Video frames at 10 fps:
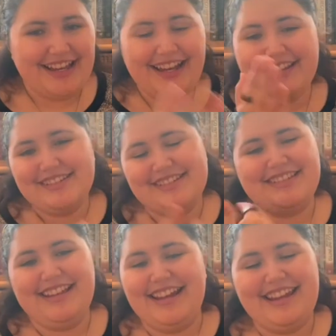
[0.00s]
I
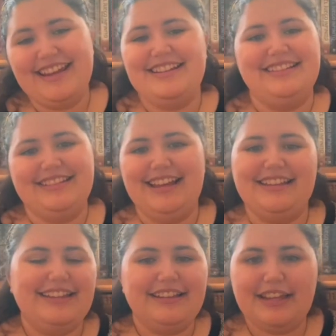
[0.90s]
hated
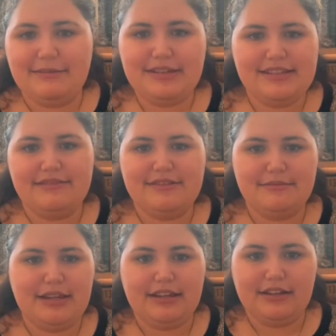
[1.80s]
that. And Emmy seemed to
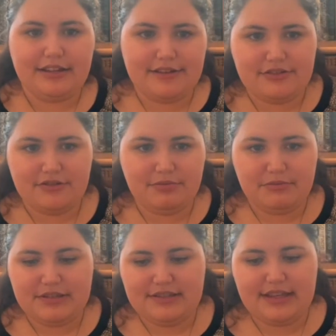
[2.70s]
make a lot of stupid
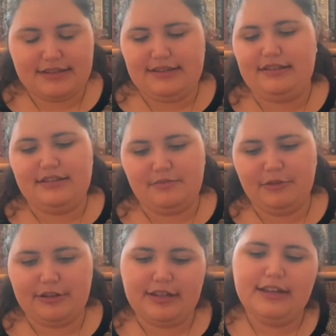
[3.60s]
mistakes in this
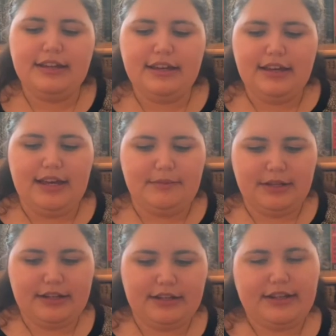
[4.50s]
book. I'm
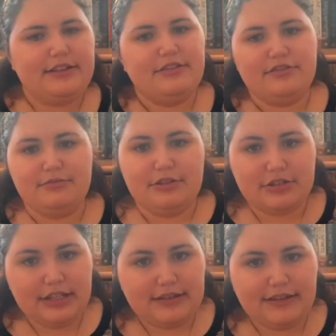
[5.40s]
not going to get to too much
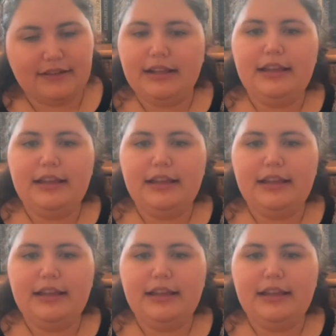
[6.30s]
detail,